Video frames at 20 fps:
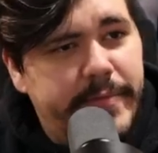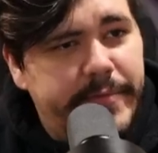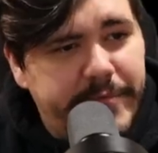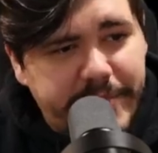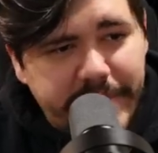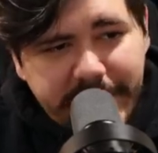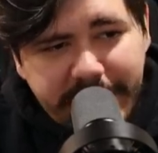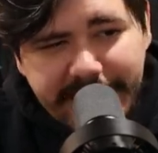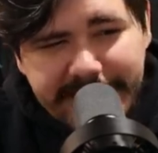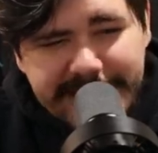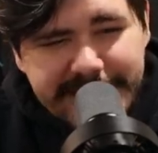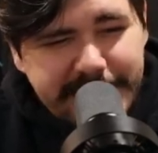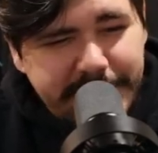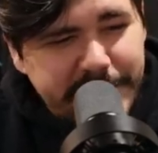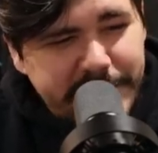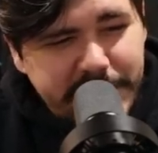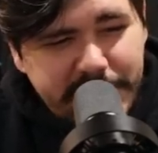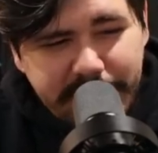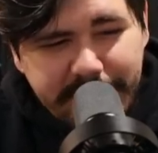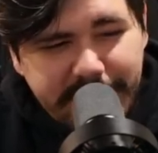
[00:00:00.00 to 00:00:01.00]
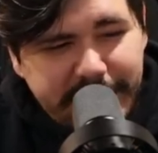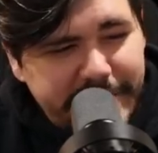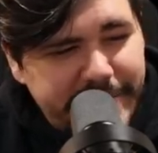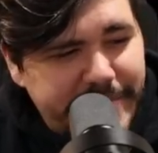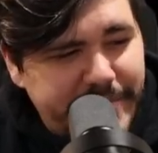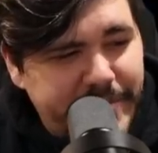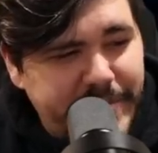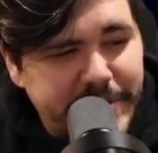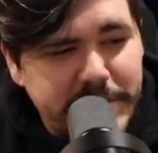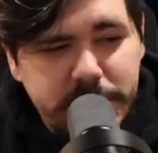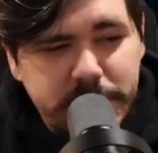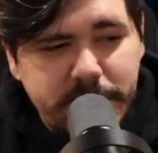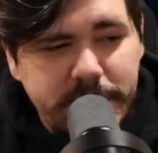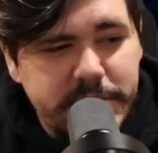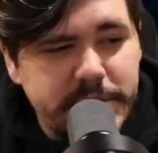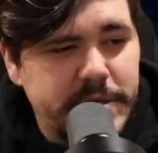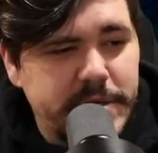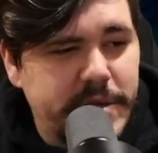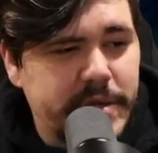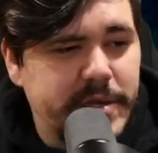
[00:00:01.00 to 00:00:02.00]
for that similar amount of
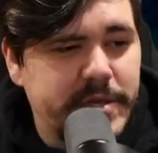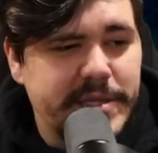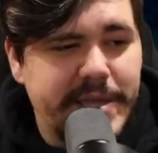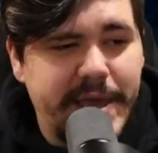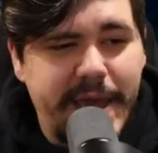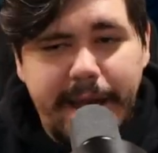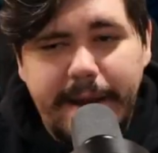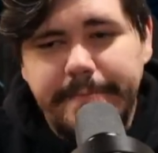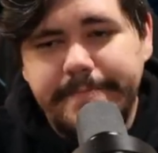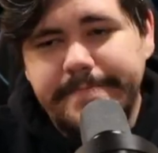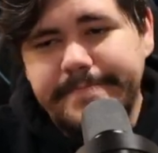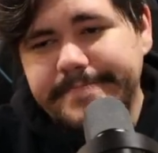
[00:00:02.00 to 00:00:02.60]
resources that